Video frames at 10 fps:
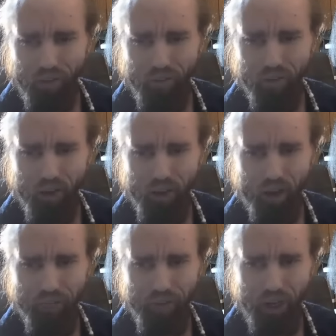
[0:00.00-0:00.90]
Cause let me tell
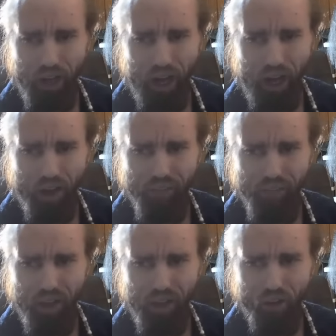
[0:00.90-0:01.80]
y'all, man, I
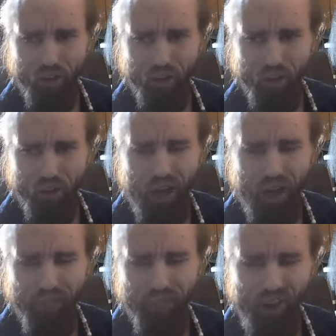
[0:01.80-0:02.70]
done been through a
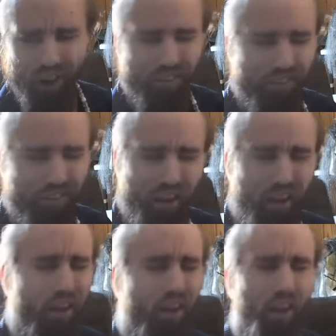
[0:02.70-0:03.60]
lot of fucking
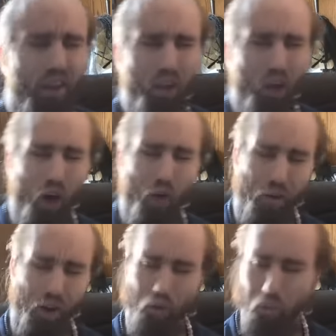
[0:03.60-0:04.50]
shit
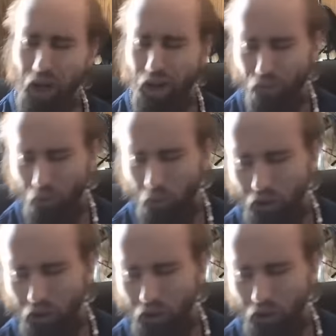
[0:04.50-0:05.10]
over this past